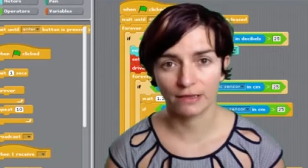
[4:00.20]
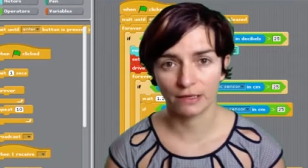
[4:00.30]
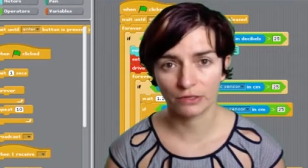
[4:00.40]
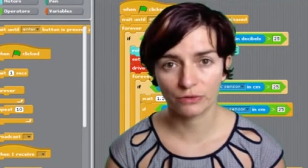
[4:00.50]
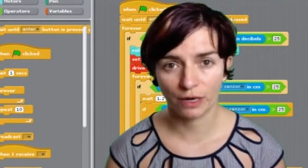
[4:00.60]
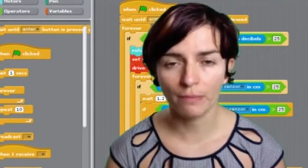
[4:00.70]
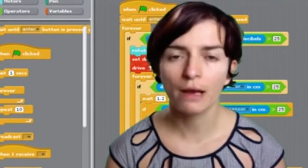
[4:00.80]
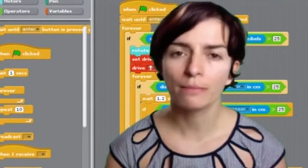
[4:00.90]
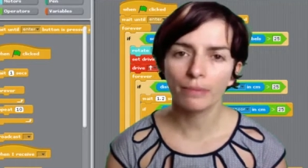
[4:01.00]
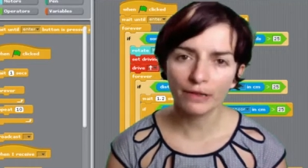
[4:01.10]
in this stream,
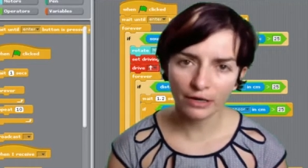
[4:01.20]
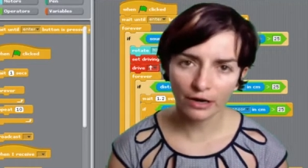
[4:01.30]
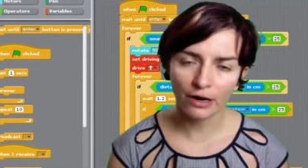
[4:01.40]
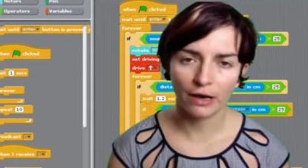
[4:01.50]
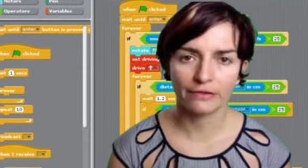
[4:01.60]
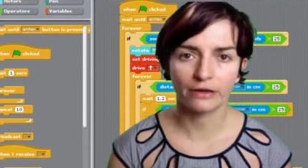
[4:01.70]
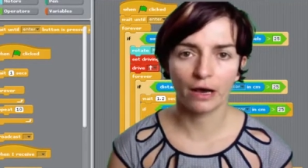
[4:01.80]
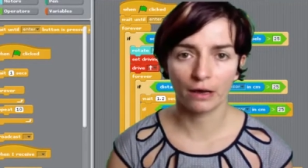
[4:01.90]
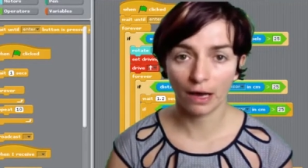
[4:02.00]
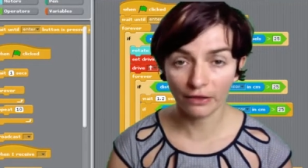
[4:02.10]
but there
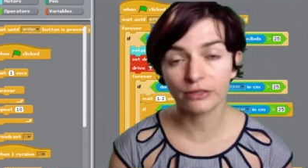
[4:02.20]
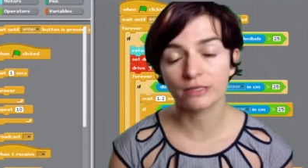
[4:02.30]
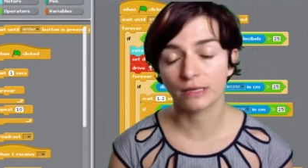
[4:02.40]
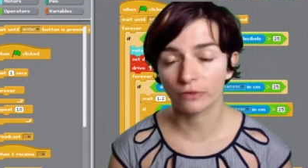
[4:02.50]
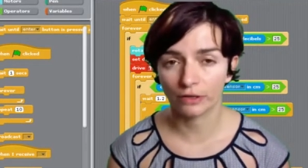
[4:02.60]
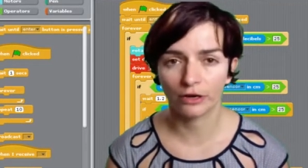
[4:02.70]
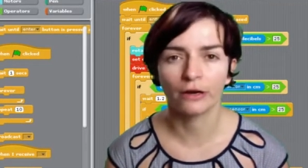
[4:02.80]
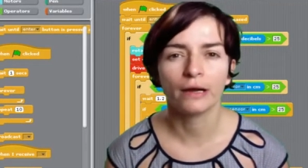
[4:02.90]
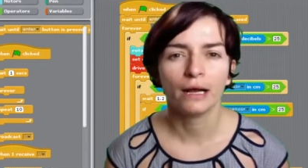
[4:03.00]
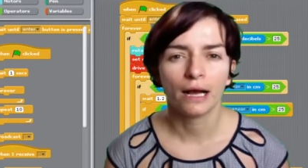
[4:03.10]
are others out there